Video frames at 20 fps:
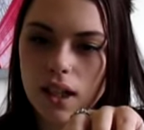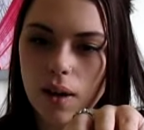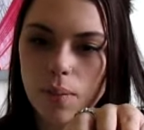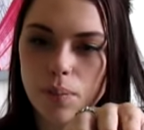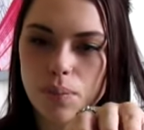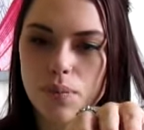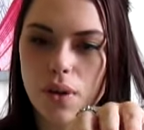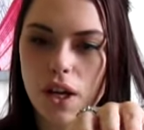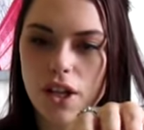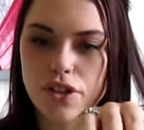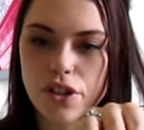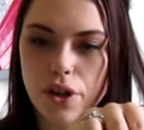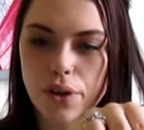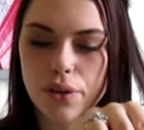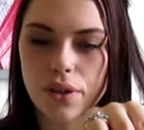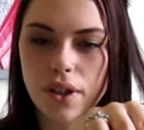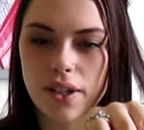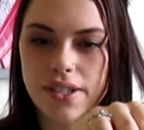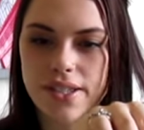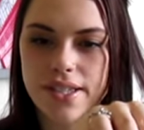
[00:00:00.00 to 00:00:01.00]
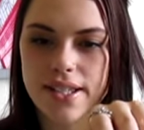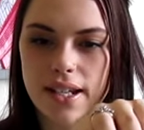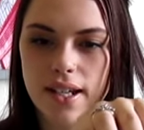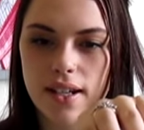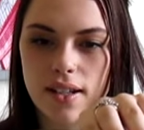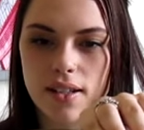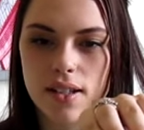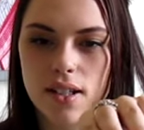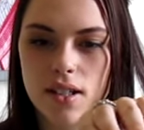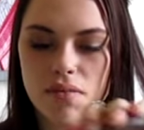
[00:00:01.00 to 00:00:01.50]
I don't
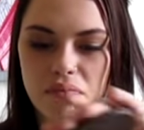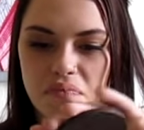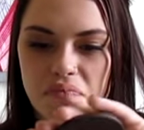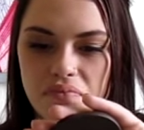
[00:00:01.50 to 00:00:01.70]
understand.